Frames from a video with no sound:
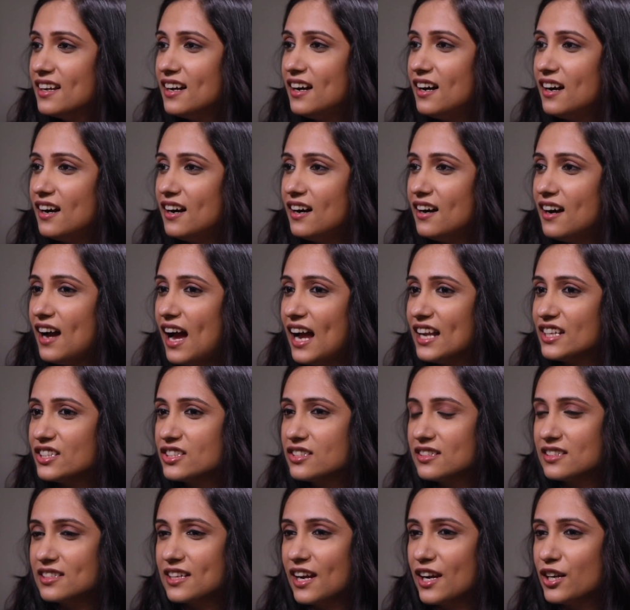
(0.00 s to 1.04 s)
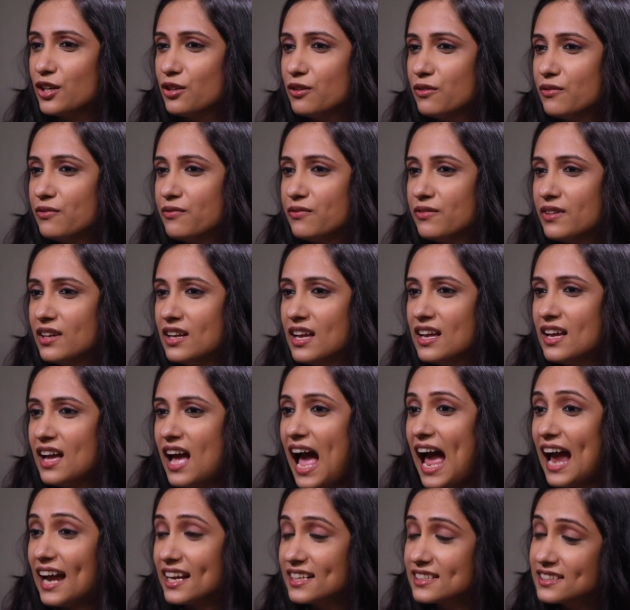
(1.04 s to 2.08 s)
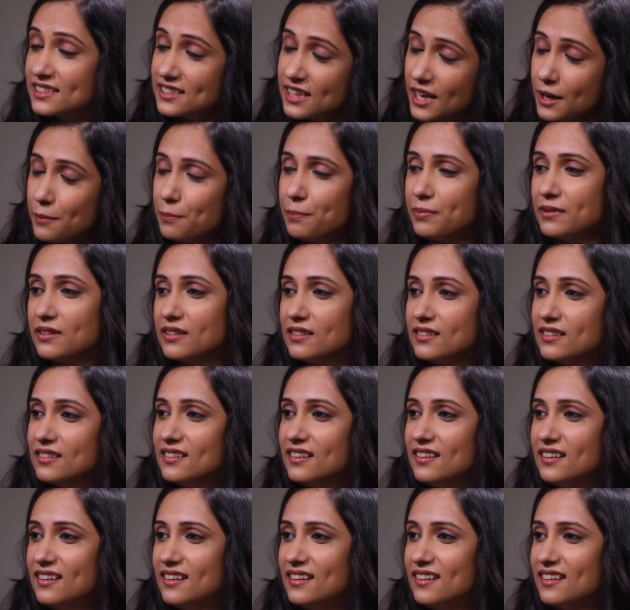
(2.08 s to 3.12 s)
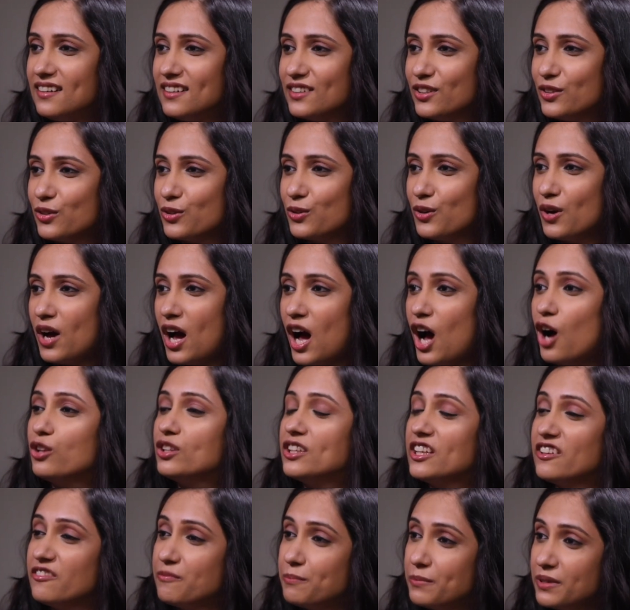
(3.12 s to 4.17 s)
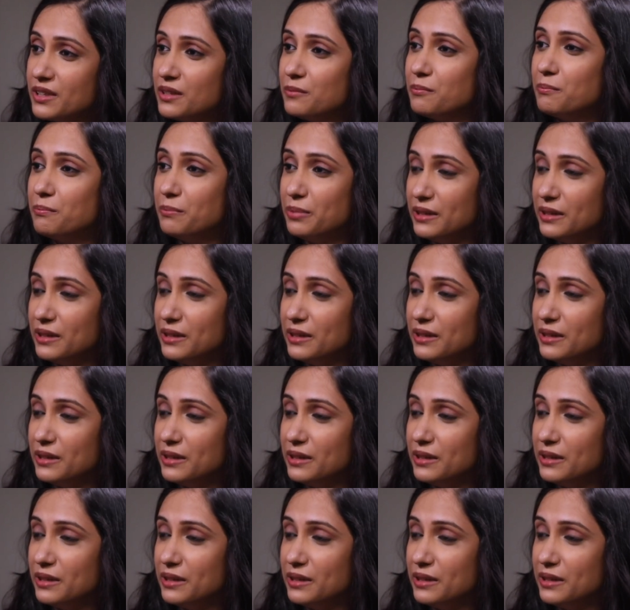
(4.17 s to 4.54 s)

and just kind of accept, how they've been